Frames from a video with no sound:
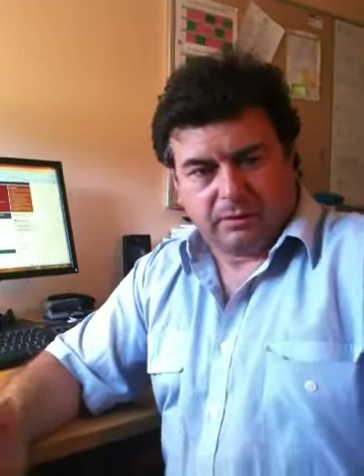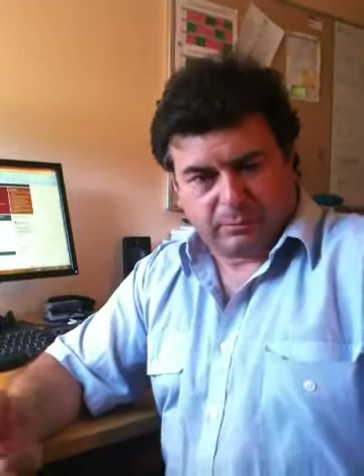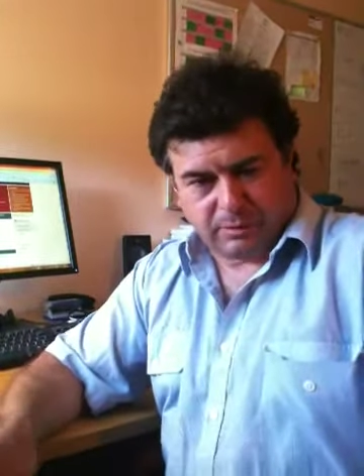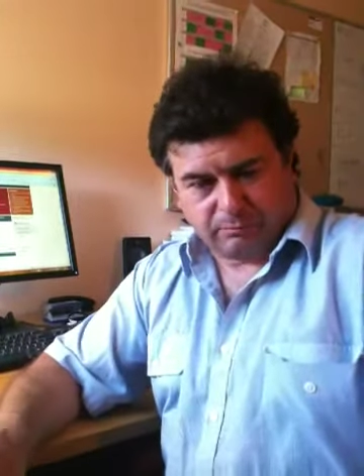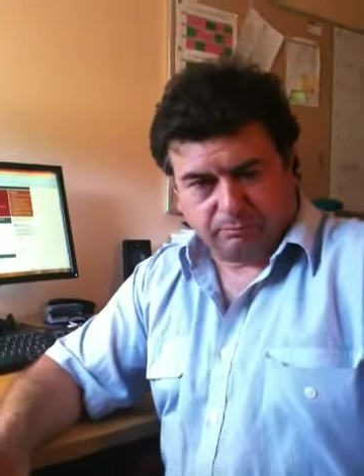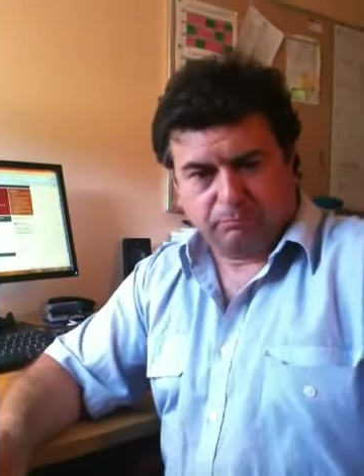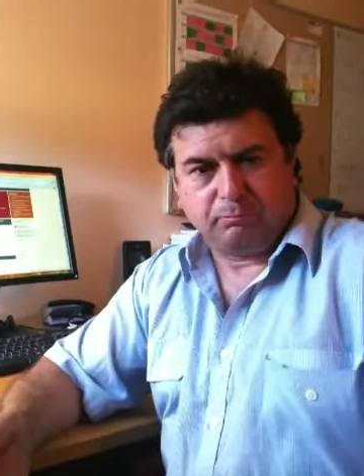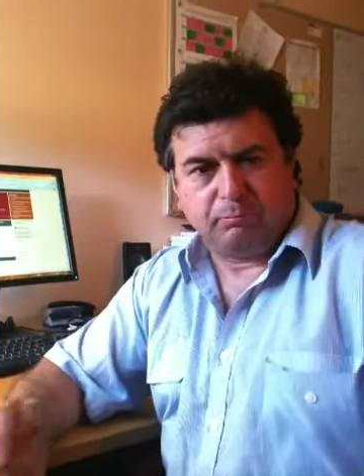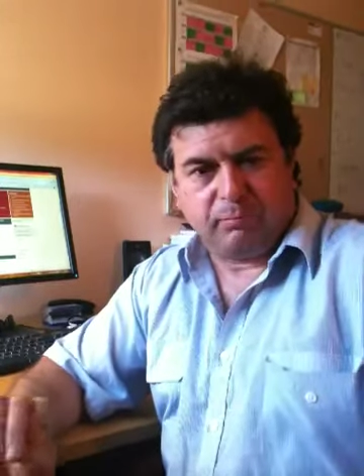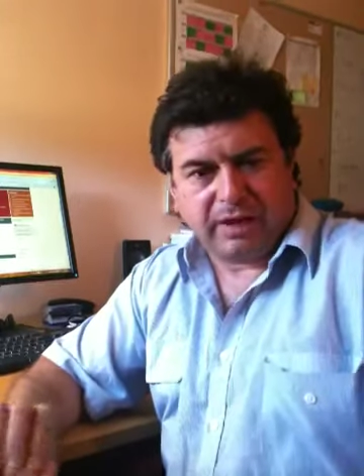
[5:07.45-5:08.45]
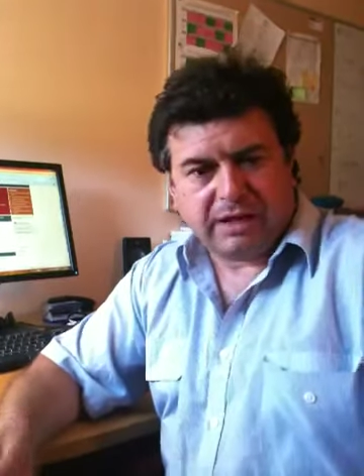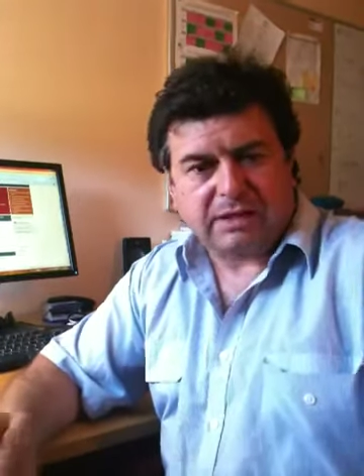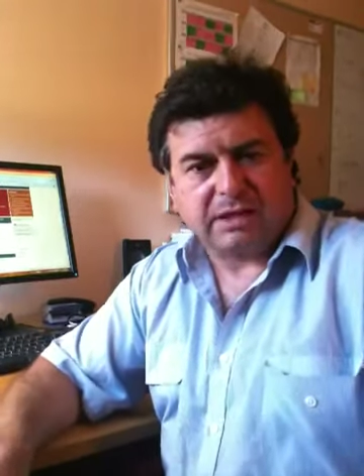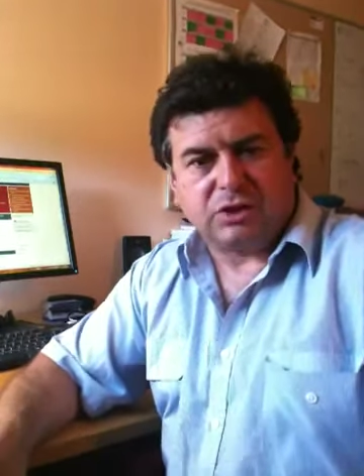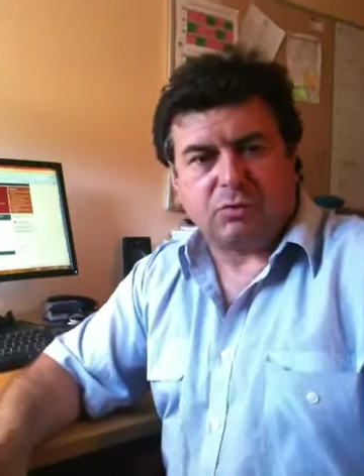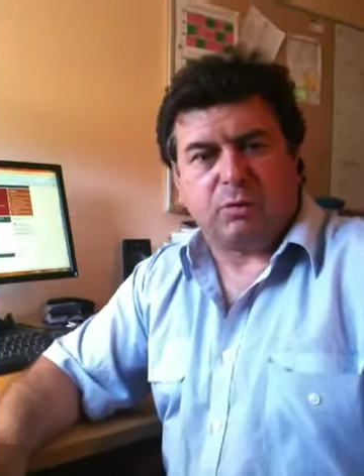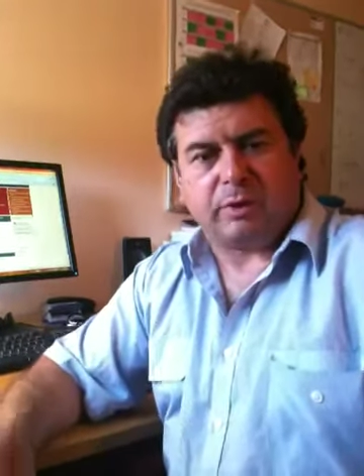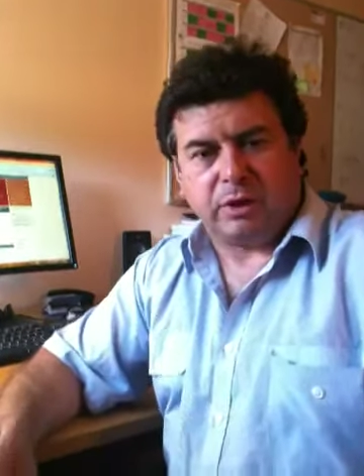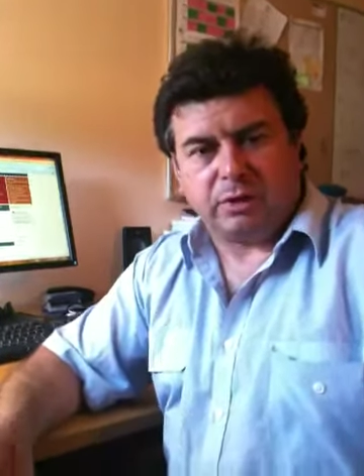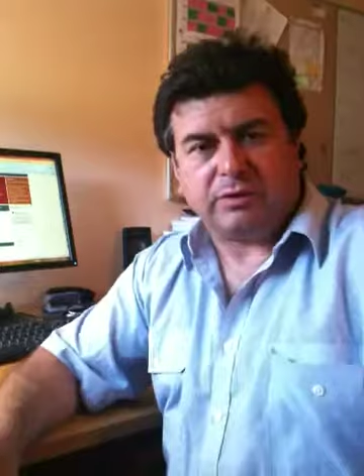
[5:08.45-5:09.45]
but that teacher will
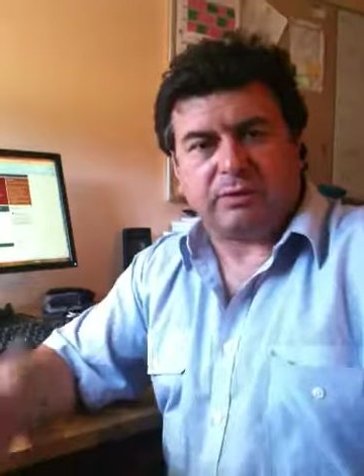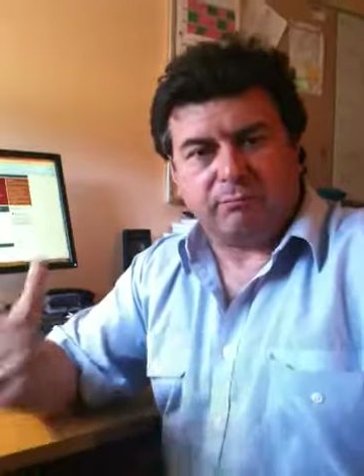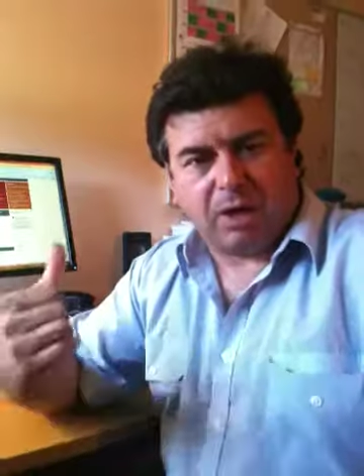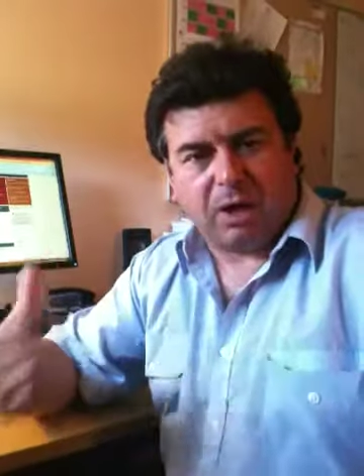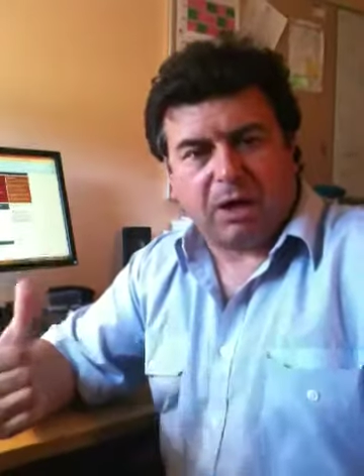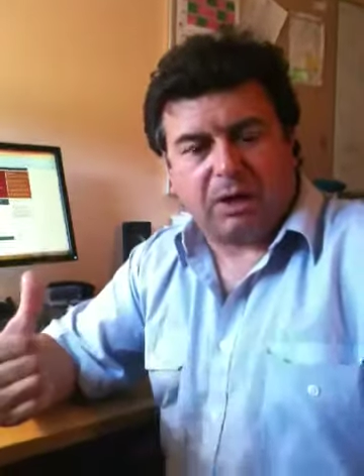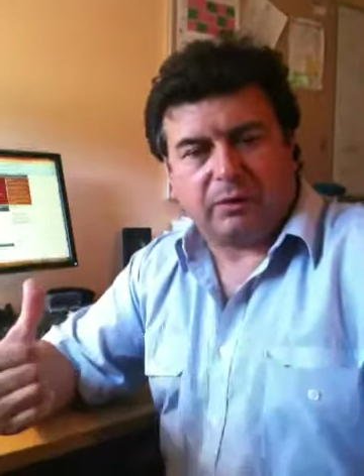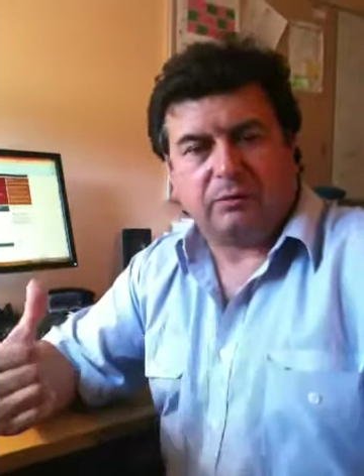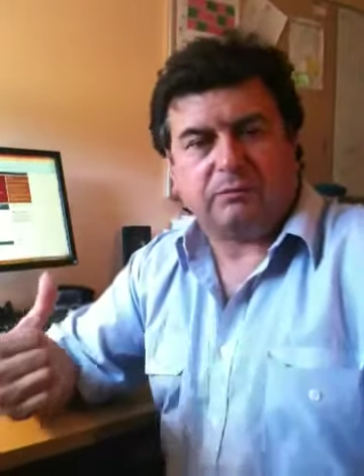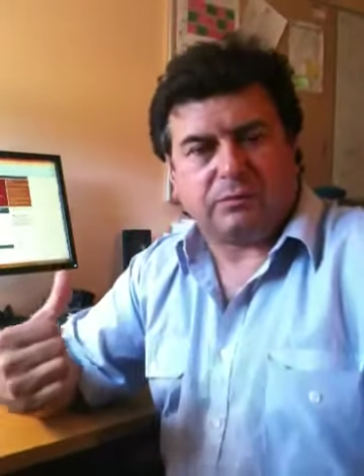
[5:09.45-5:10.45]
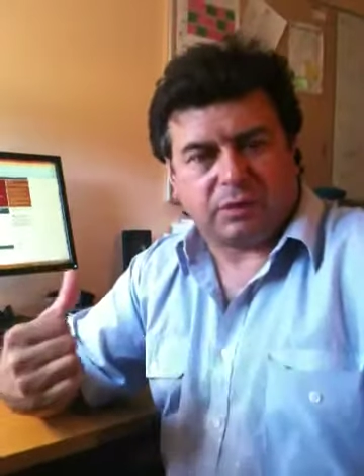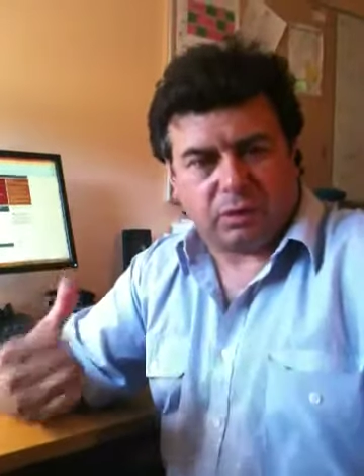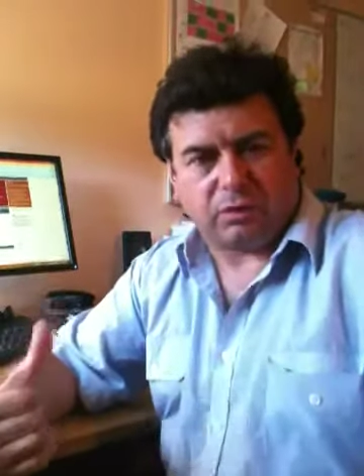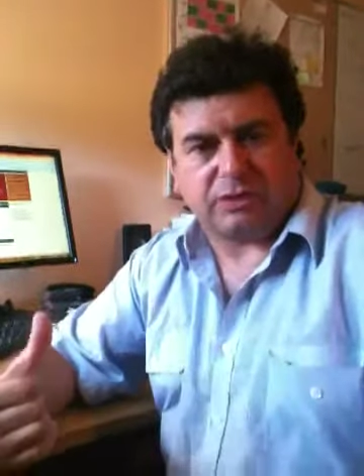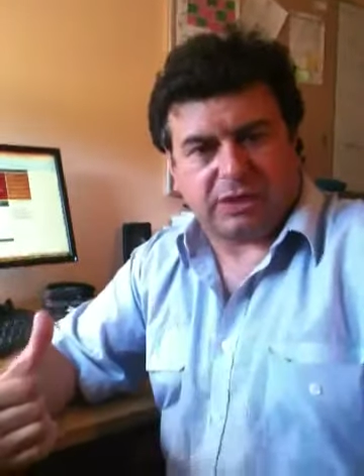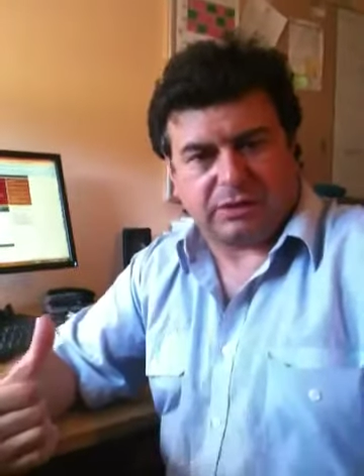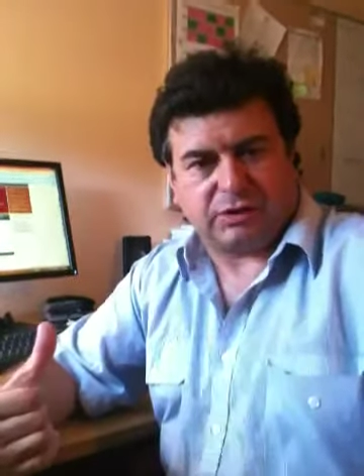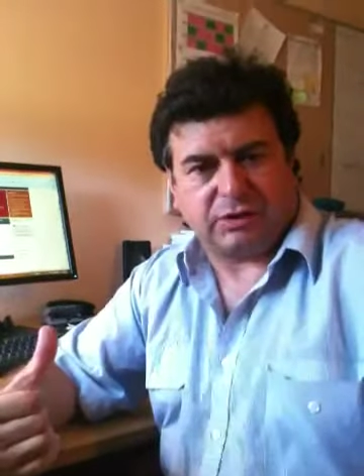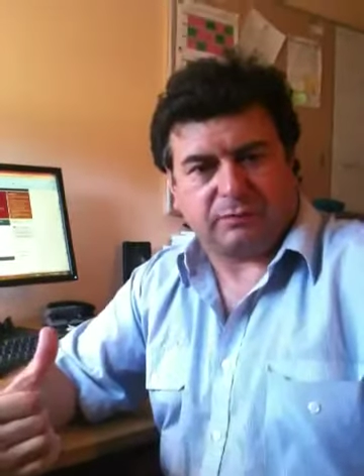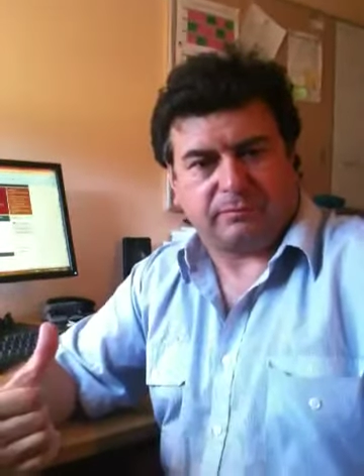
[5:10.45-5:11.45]
be using Milo to contact you.